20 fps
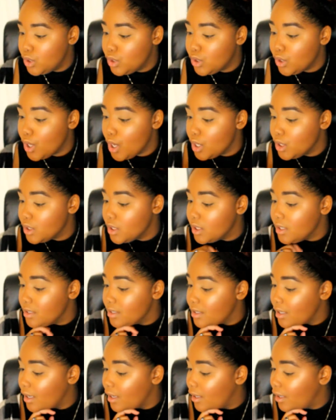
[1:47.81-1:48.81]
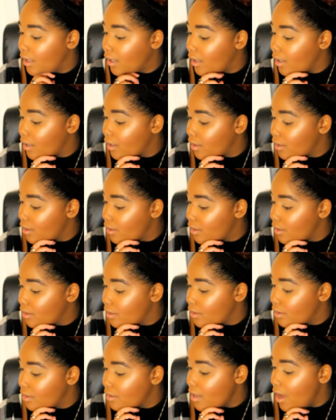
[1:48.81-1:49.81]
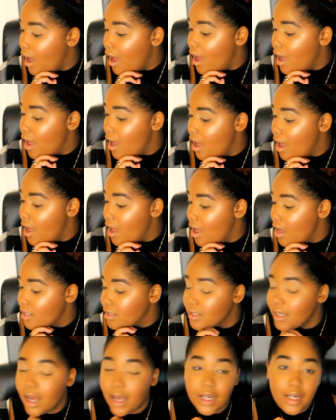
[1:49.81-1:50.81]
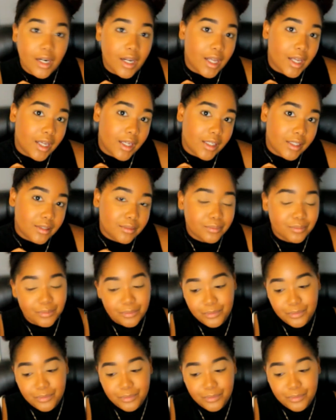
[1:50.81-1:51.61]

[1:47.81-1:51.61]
Do you guys see this highlight? Yeah, it's highlight.